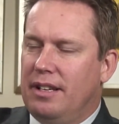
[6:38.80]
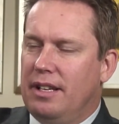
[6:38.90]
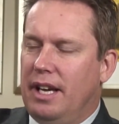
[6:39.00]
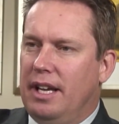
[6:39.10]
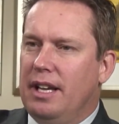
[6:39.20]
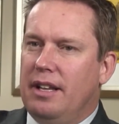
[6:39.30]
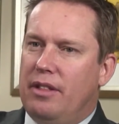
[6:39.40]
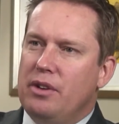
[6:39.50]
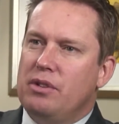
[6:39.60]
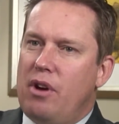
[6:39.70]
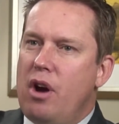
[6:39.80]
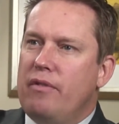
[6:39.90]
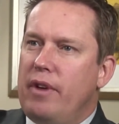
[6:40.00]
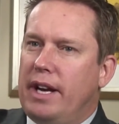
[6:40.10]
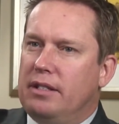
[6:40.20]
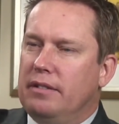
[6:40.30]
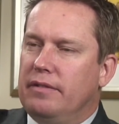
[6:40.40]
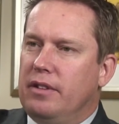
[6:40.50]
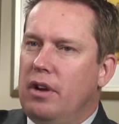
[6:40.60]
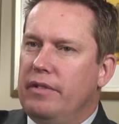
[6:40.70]
Okay, those are
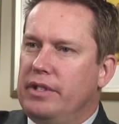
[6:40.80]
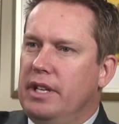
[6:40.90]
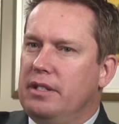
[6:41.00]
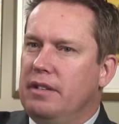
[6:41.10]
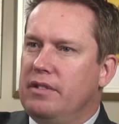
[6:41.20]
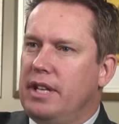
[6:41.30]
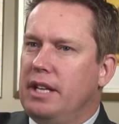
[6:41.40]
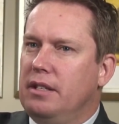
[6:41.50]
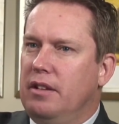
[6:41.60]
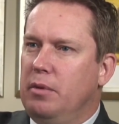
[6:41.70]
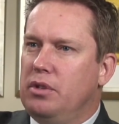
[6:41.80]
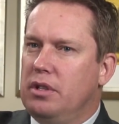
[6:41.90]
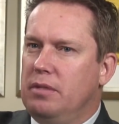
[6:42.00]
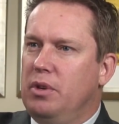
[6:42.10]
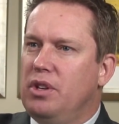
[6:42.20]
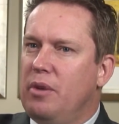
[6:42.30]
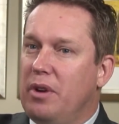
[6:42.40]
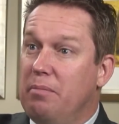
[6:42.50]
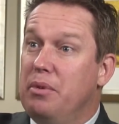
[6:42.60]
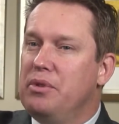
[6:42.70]
overactive, oversensitive states of the immune system. You don't
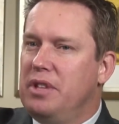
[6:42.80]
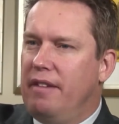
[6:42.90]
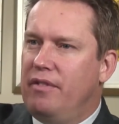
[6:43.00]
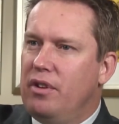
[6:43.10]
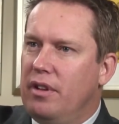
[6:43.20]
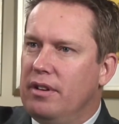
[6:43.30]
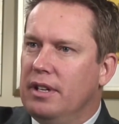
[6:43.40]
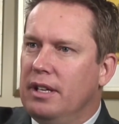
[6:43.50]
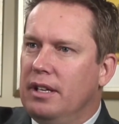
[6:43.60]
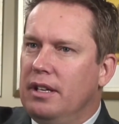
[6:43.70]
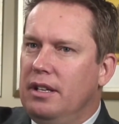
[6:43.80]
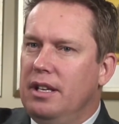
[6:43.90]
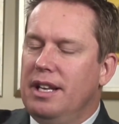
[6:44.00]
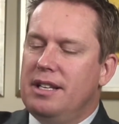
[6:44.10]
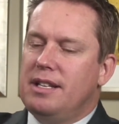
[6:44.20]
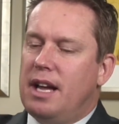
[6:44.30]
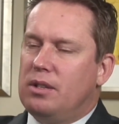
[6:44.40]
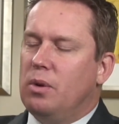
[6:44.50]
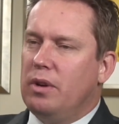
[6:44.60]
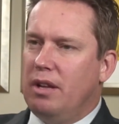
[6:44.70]
want to boost that further. You need to
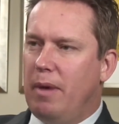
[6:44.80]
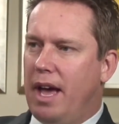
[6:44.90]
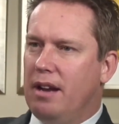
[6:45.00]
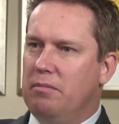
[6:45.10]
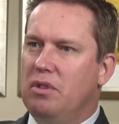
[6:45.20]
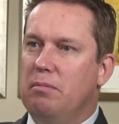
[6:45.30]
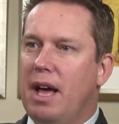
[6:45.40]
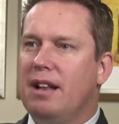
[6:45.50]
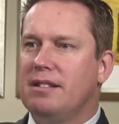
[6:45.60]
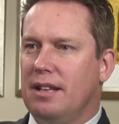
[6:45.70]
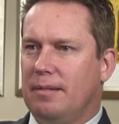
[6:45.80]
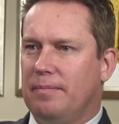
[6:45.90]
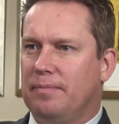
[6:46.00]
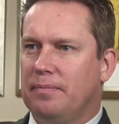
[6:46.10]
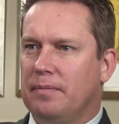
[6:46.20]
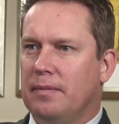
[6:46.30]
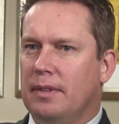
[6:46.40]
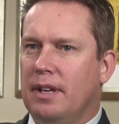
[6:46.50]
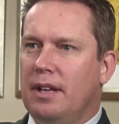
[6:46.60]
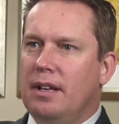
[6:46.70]
start talking about immune balancing.
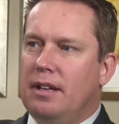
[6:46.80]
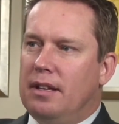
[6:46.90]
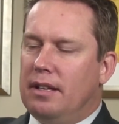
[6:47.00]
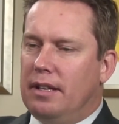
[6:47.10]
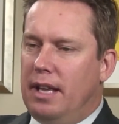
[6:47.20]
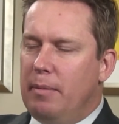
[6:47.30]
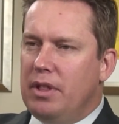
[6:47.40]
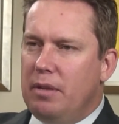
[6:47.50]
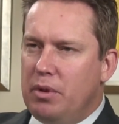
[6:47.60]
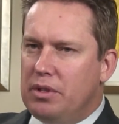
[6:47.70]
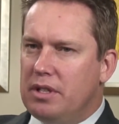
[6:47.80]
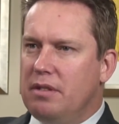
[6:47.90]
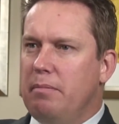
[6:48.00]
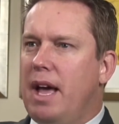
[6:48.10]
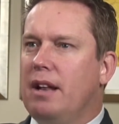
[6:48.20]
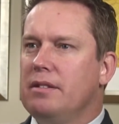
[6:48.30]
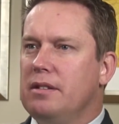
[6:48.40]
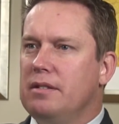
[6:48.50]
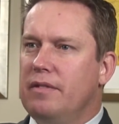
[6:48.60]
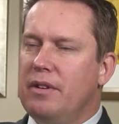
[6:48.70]
Keeping the immune system
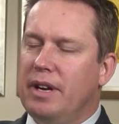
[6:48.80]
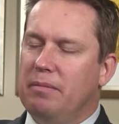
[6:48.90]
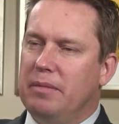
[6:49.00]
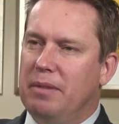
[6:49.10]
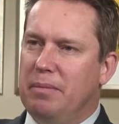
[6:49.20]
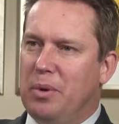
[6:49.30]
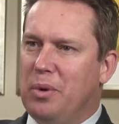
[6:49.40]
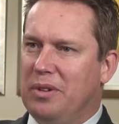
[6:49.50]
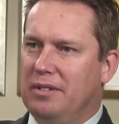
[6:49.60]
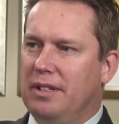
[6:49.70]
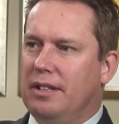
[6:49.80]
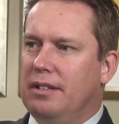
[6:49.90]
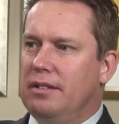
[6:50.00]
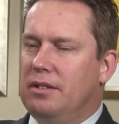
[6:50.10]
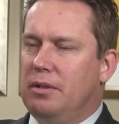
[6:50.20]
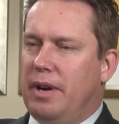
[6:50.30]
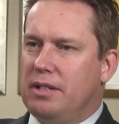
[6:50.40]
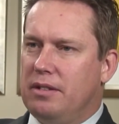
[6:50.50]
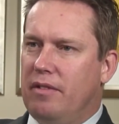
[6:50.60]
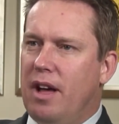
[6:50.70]
balanced is very important to
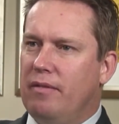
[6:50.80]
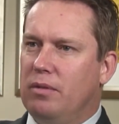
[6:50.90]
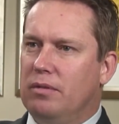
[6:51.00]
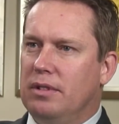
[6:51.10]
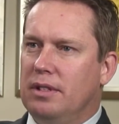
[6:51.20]
our survival.